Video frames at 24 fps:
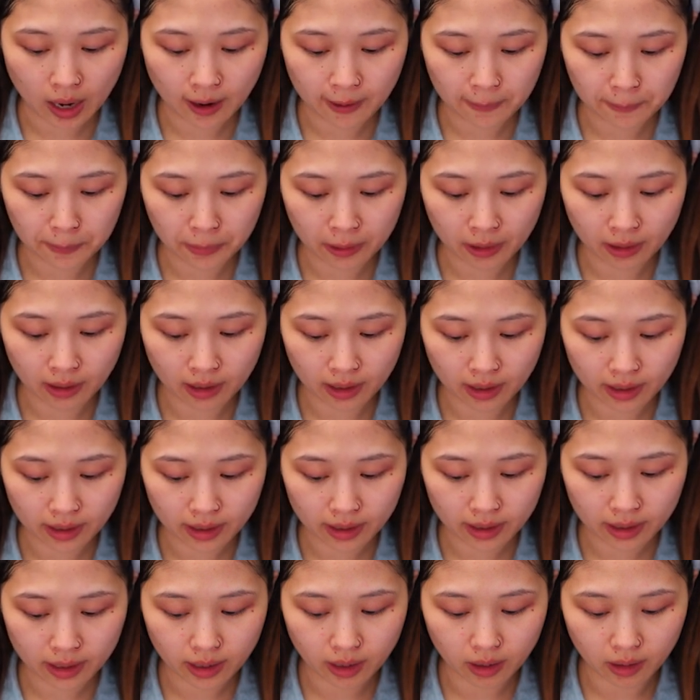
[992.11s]

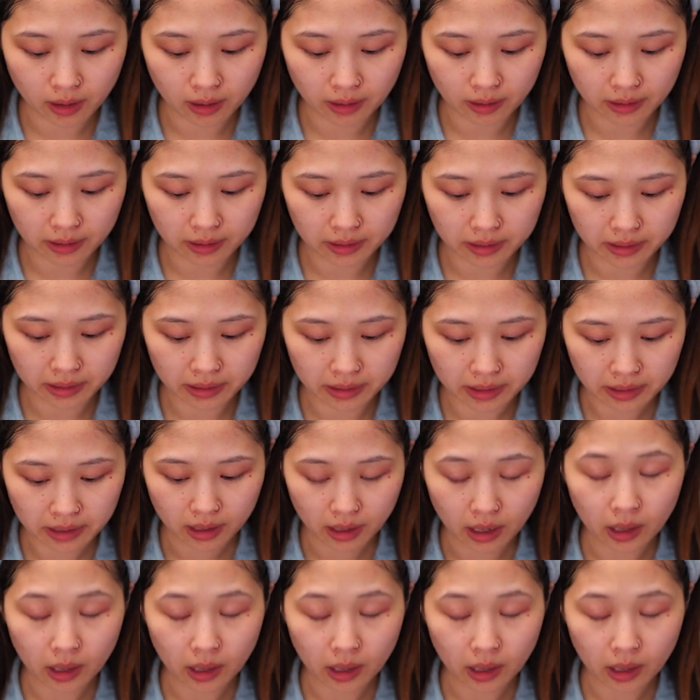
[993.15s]
apply on